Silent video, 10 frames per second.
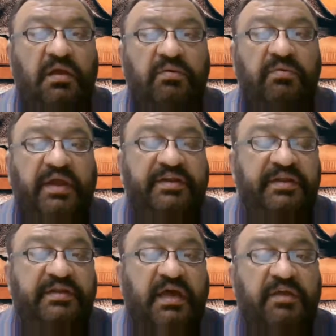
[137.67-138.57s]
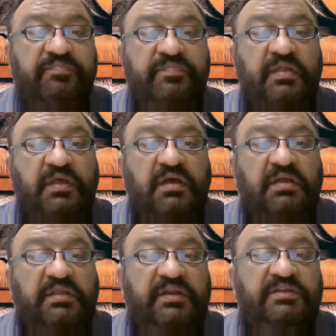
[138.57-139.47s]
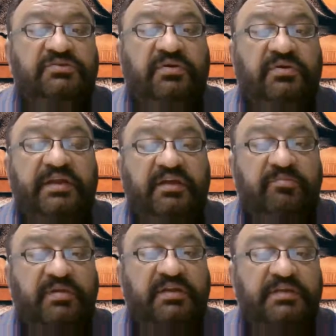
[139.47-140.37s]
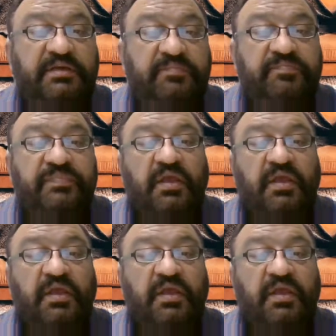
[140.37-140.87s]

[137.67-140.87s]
writing time that needs your writing ability.